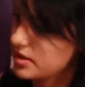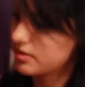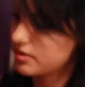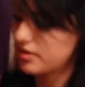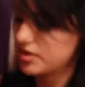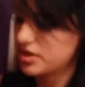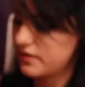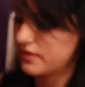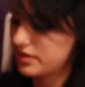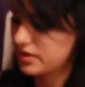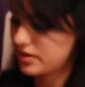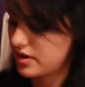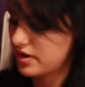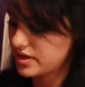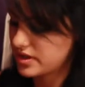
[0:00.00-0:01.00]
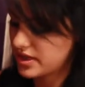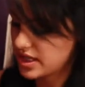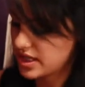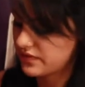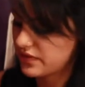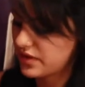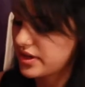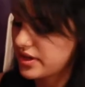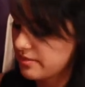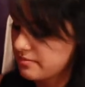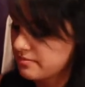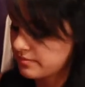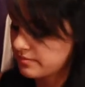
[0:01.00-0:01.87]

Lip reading: So I'd shuffle the card and ask for your name.